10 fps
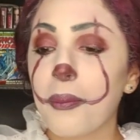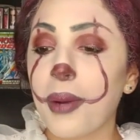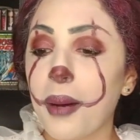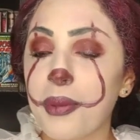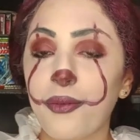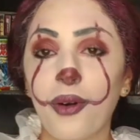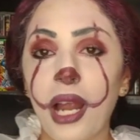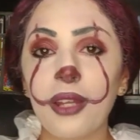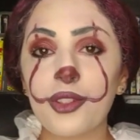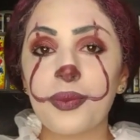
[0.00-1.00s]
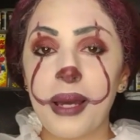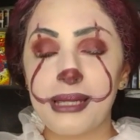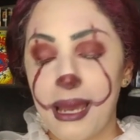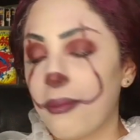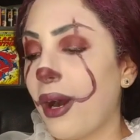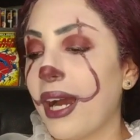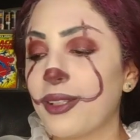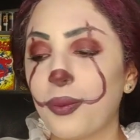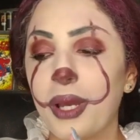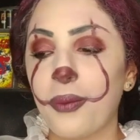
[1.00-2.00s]
But before I lose my damn
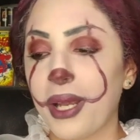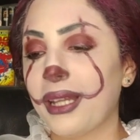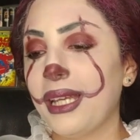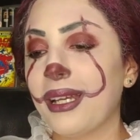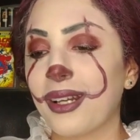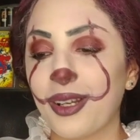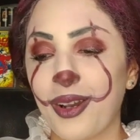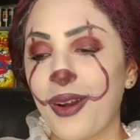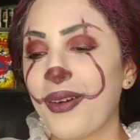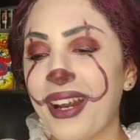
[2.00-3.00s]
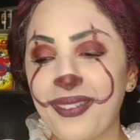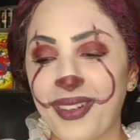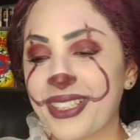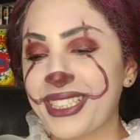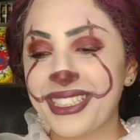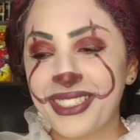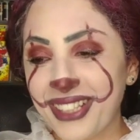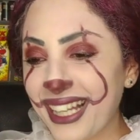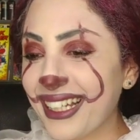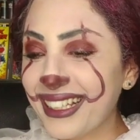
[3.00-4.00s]
mind, we're quickly gonna go and watch this
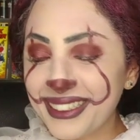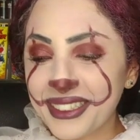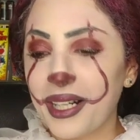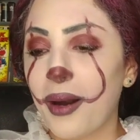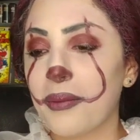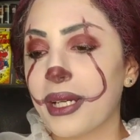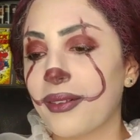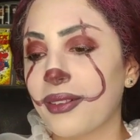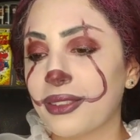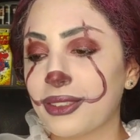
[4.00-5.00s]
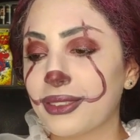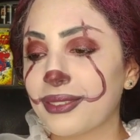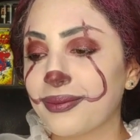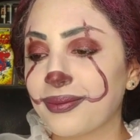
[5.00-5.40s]
trailer. Oh my gosh.